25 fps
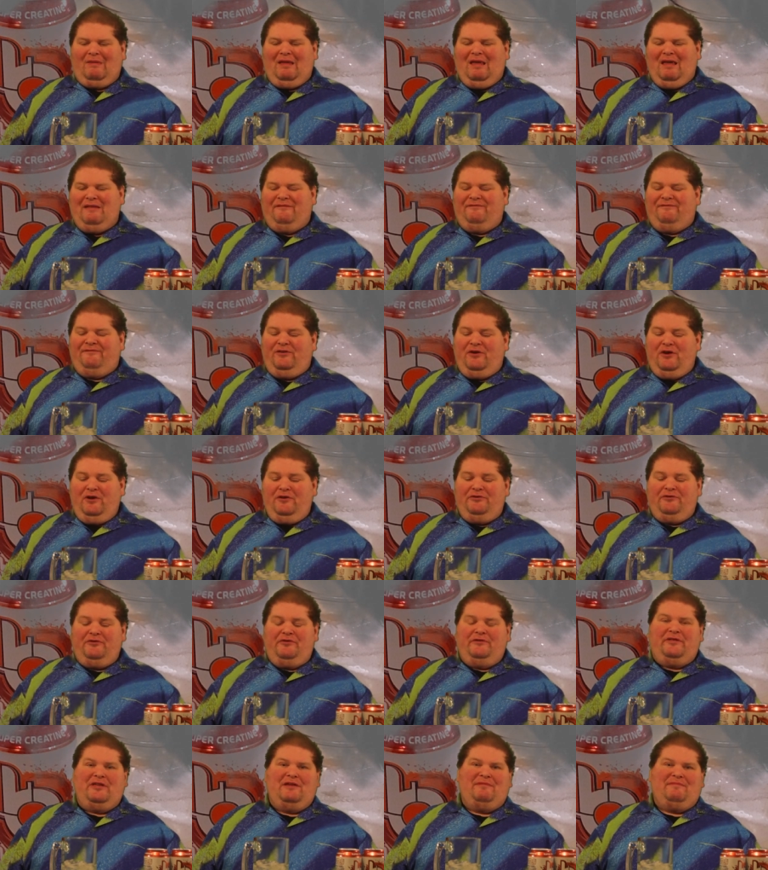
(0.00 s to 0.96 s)
And
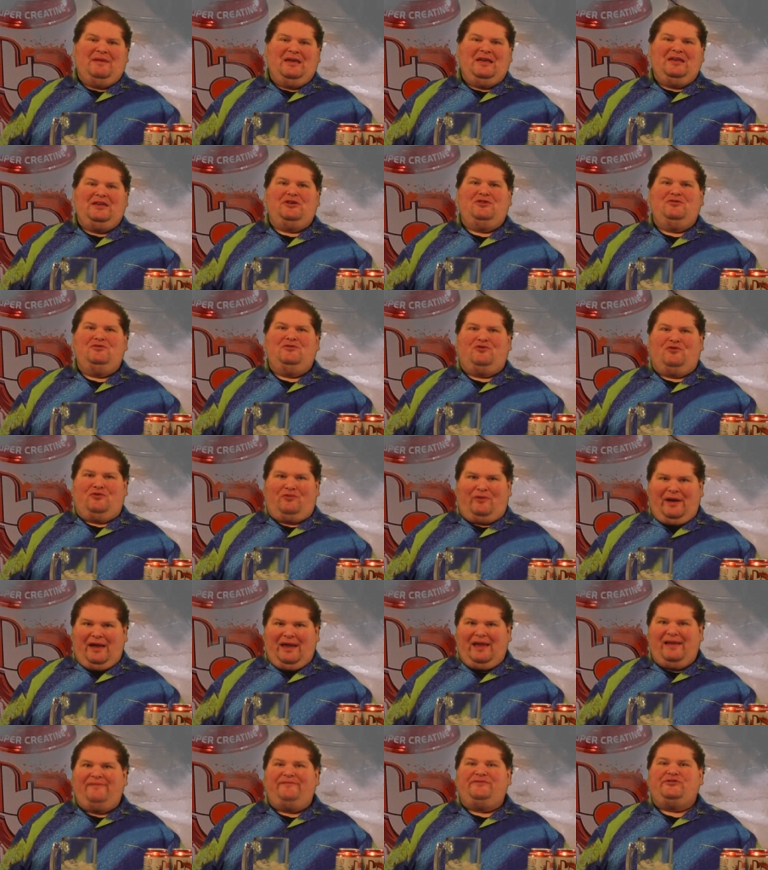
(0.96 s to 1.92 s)
further, they make you
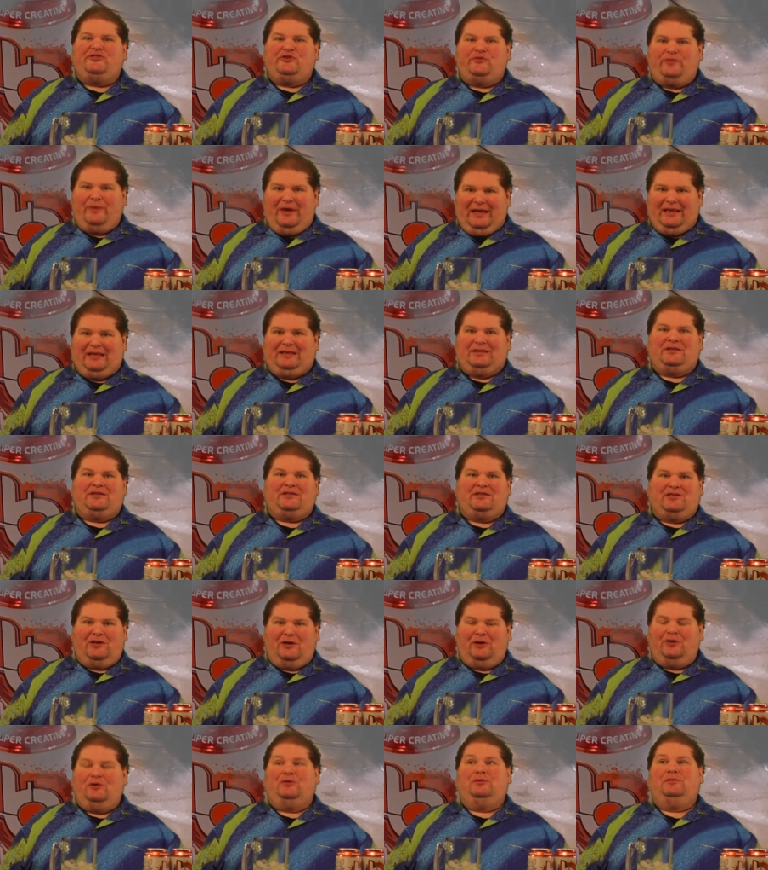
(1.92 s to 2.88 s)
crave sweets.
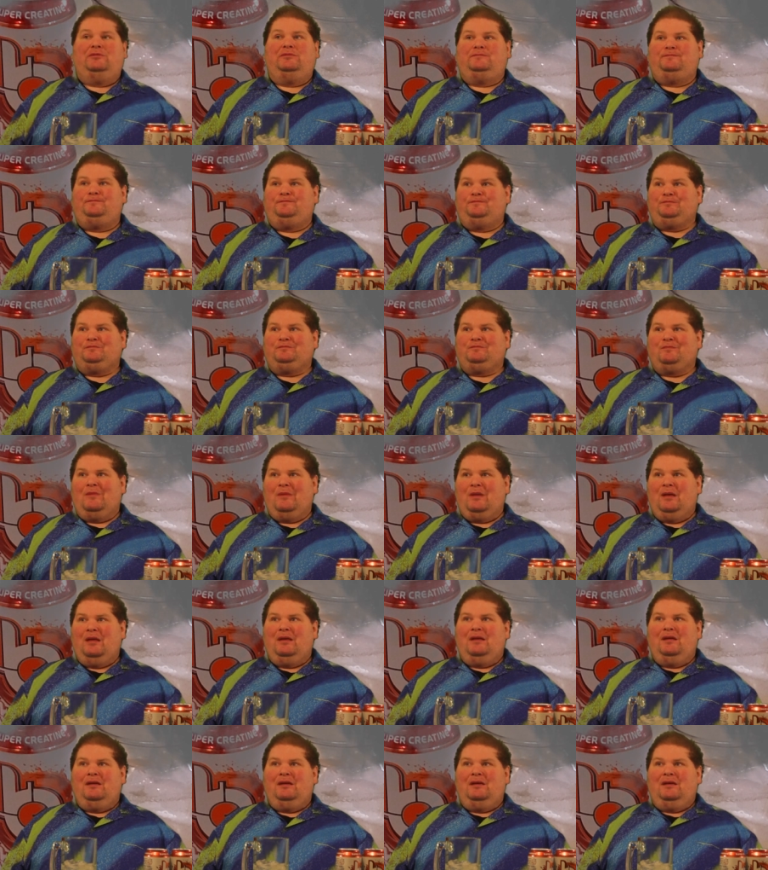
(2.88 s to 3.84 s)
So
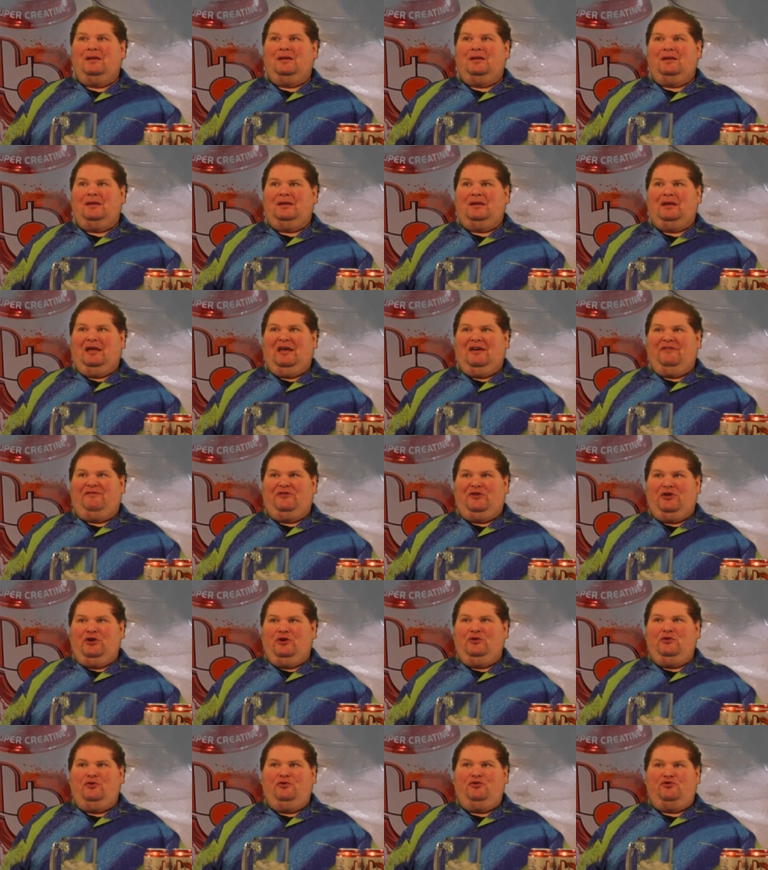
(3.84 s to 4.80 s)
if
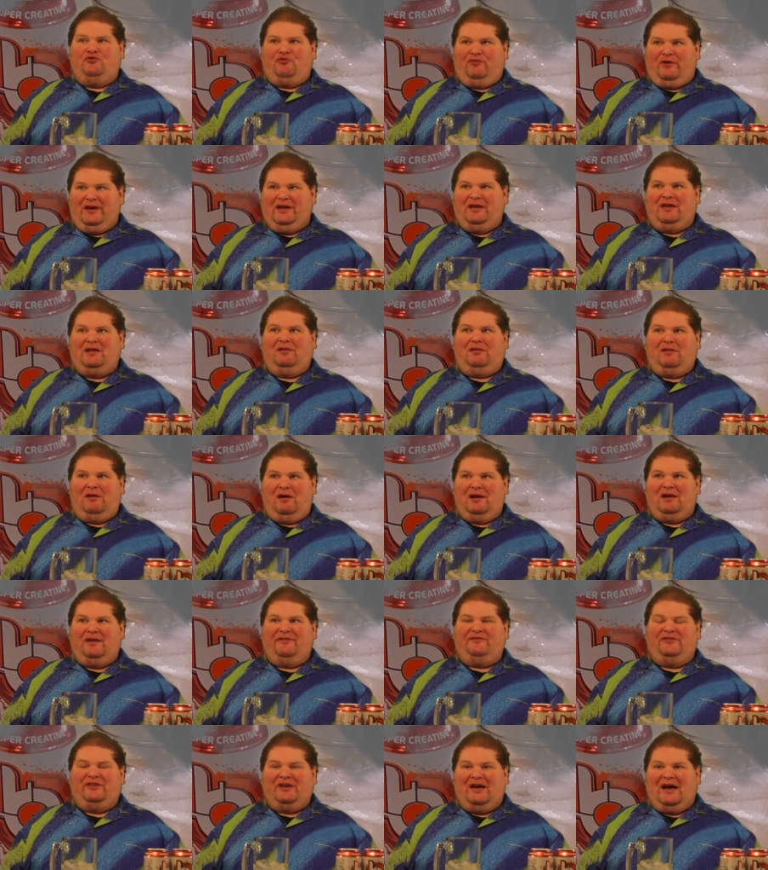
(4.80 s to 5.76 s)
you drink a lot
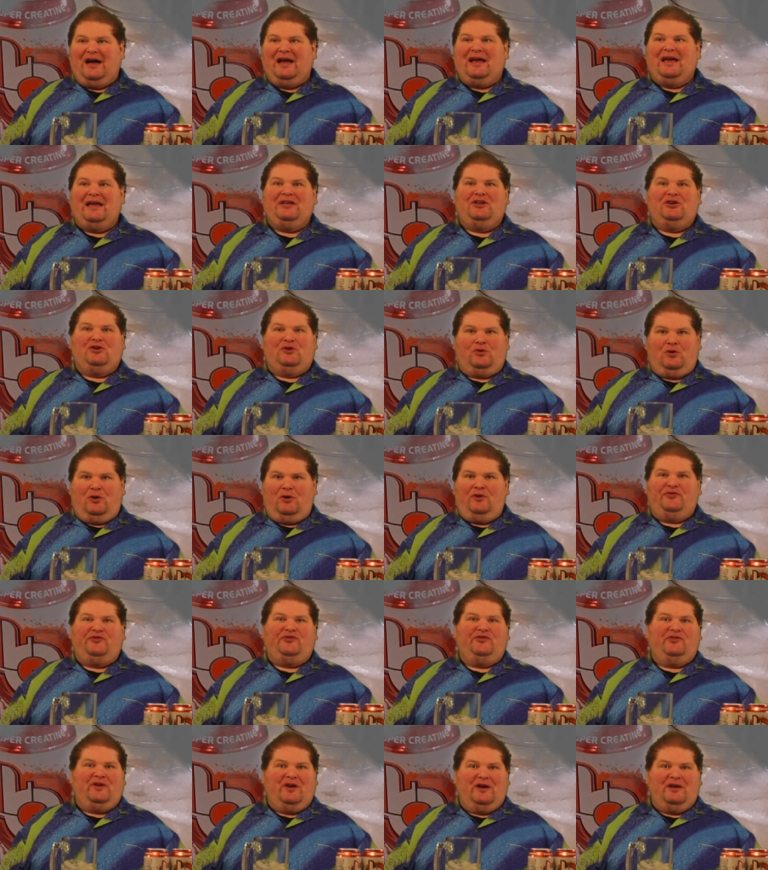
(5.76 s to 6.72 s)
of diet, you're
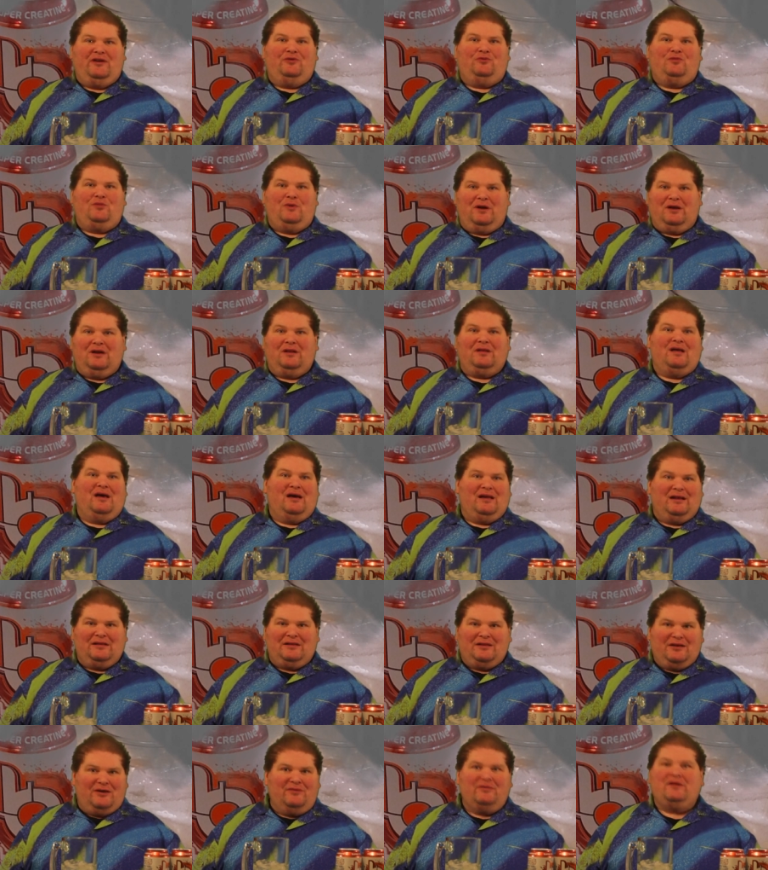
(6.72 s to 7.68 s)
also going to want a lot
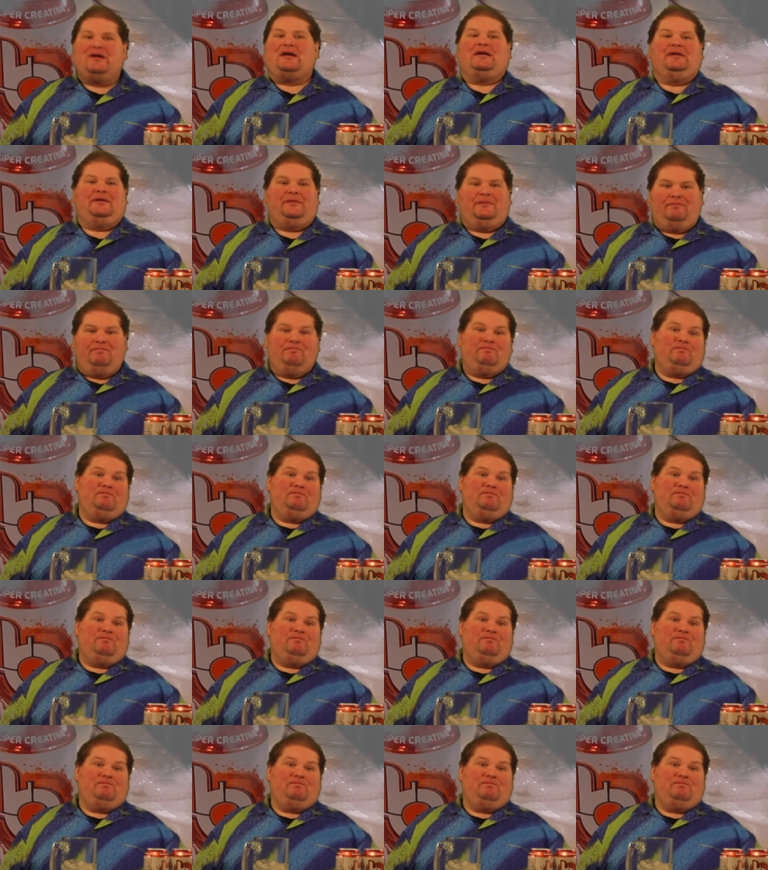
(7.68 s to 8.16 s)
of donut.